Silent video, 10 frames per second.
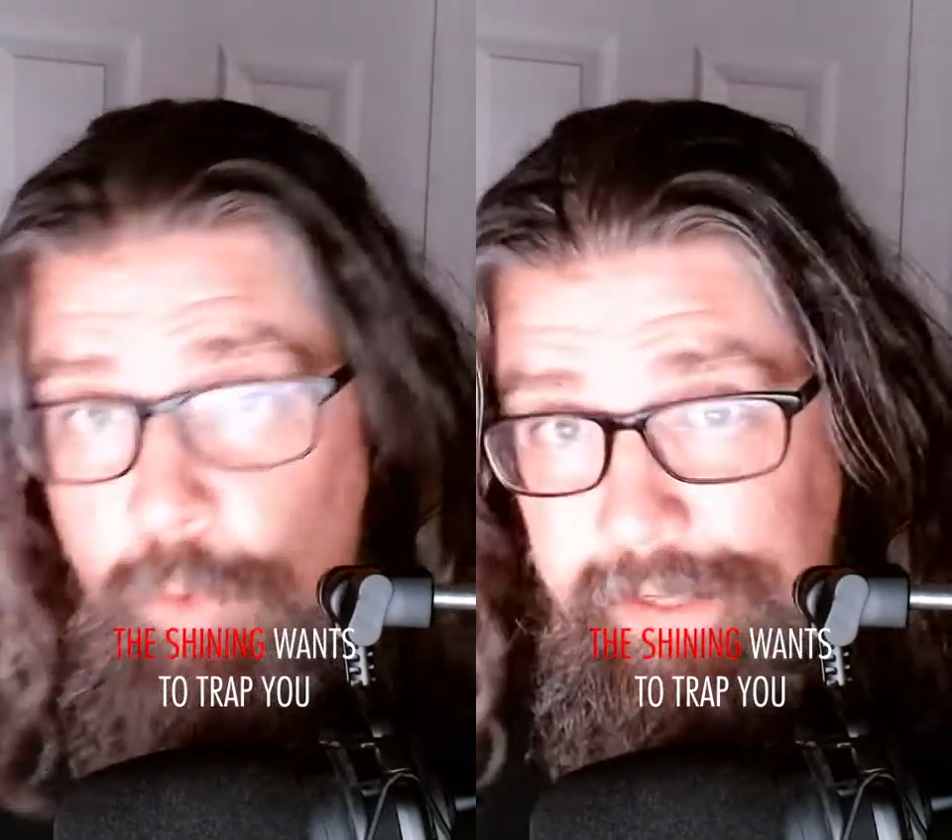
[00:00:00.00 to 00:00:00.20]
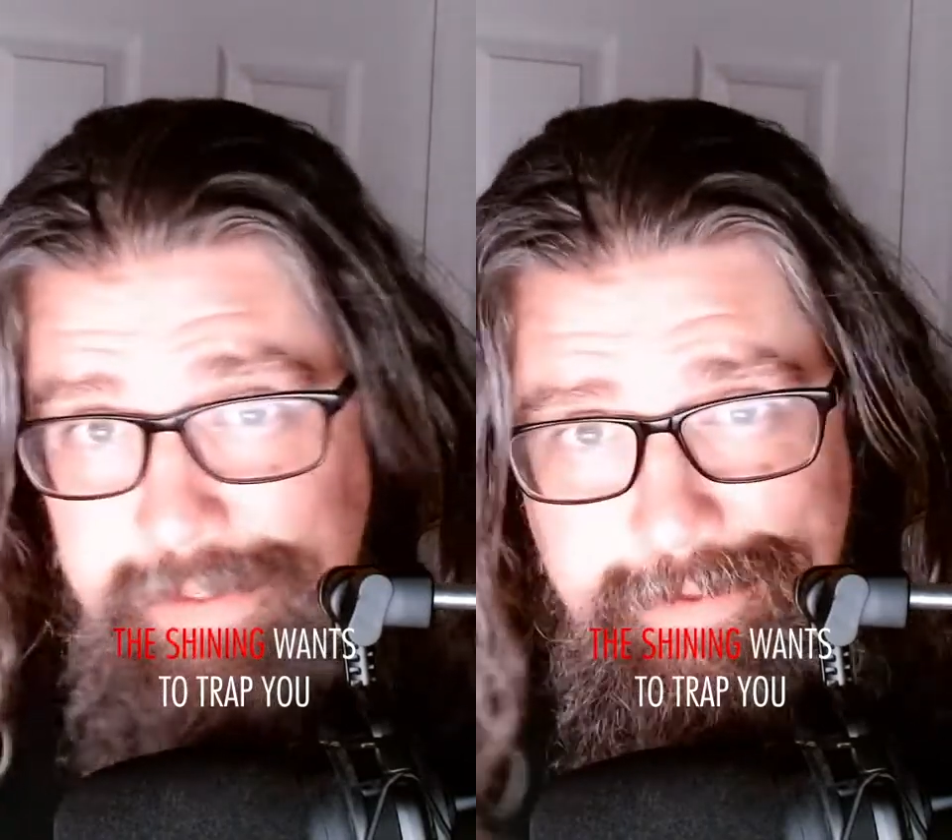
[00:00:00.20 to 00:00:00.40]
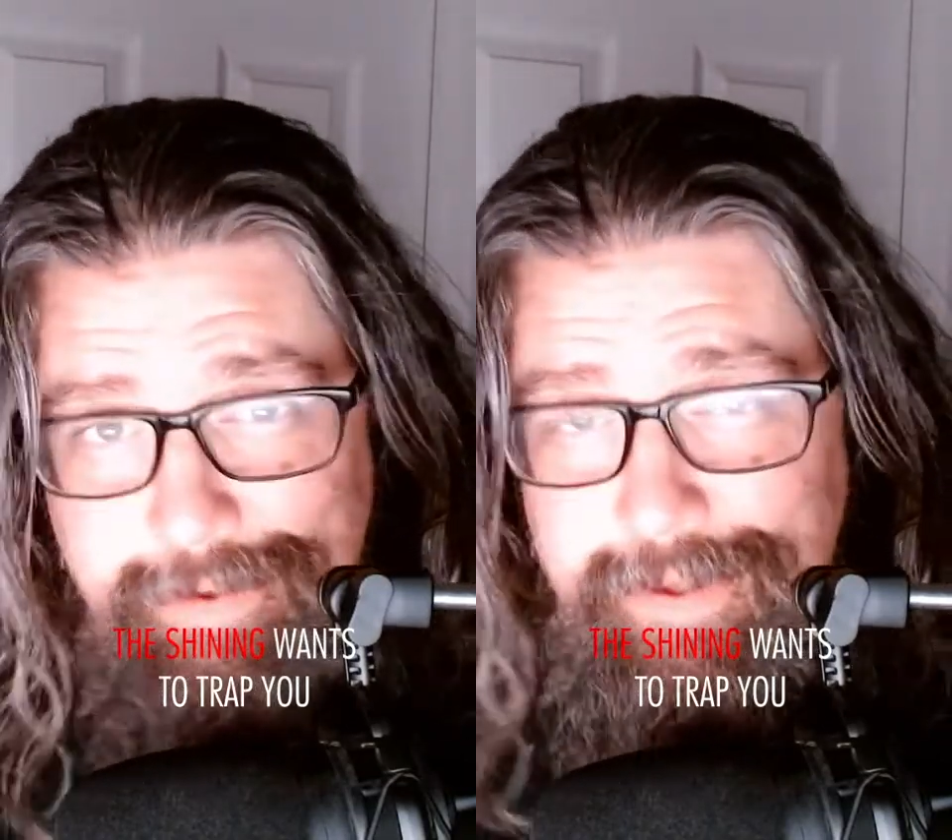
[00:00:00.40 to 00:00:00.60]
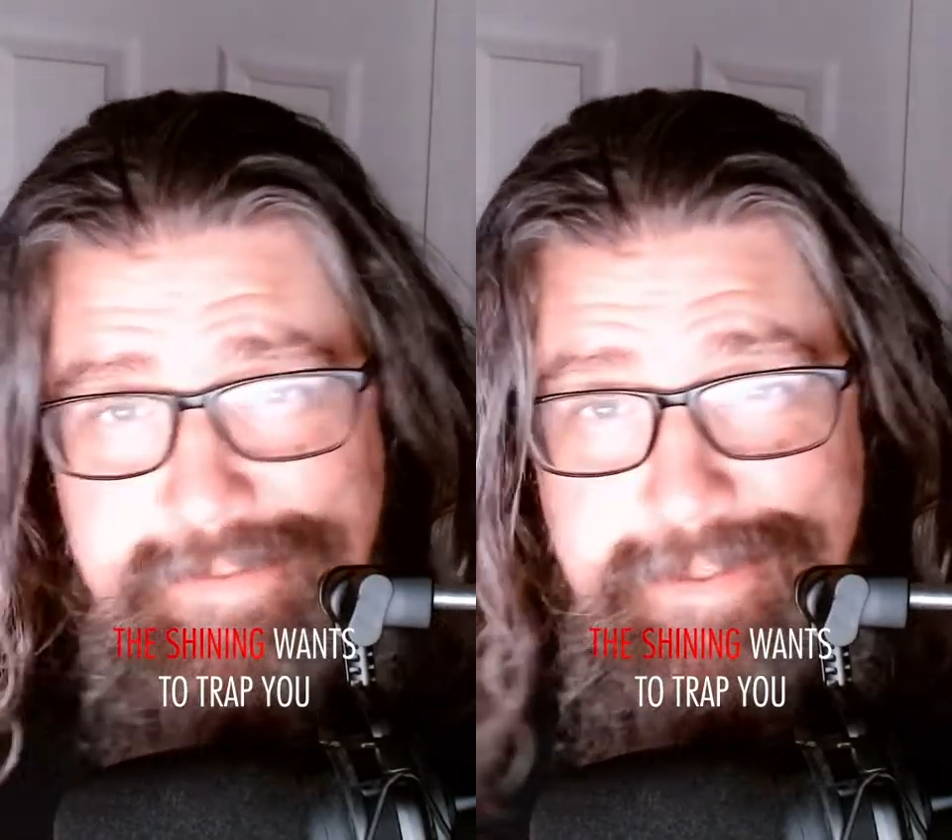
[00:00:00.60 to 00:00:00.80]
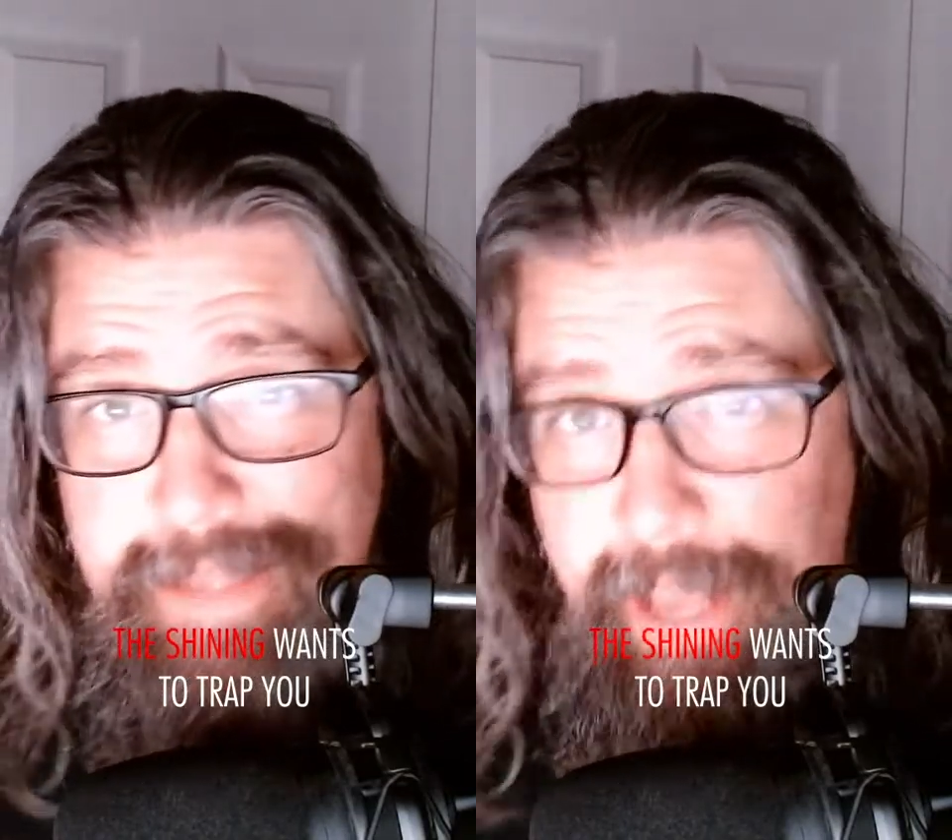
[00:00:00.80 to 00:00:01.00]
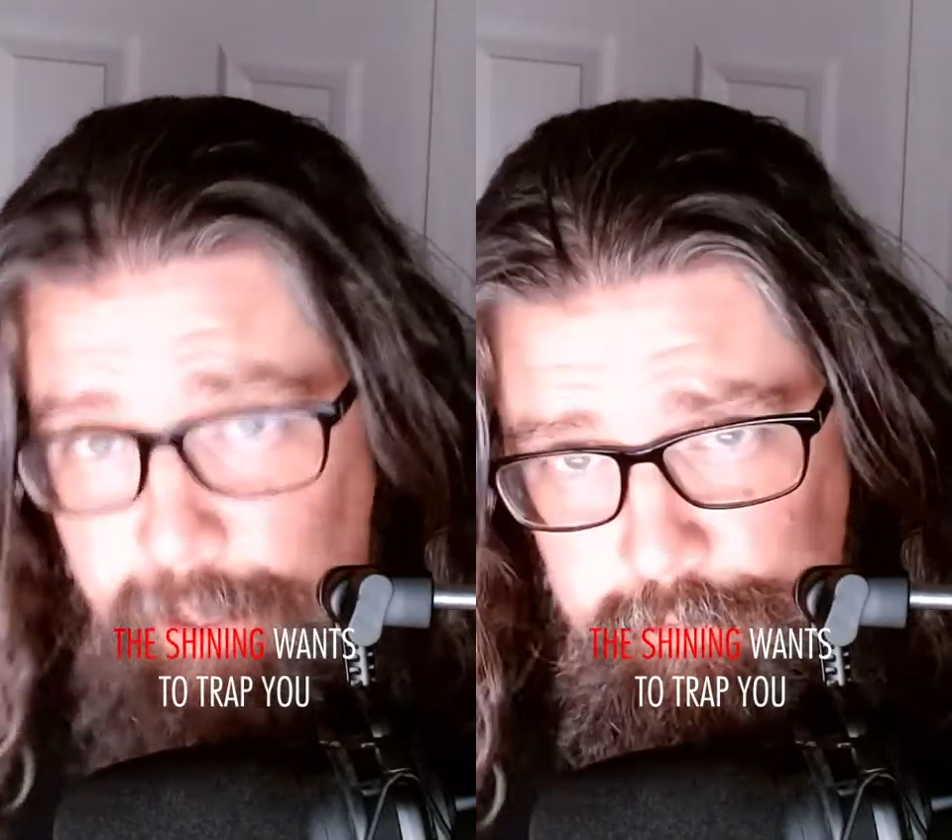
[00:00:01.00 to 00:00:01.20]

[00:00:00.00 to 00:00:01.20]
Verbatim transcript: Wendy, it's the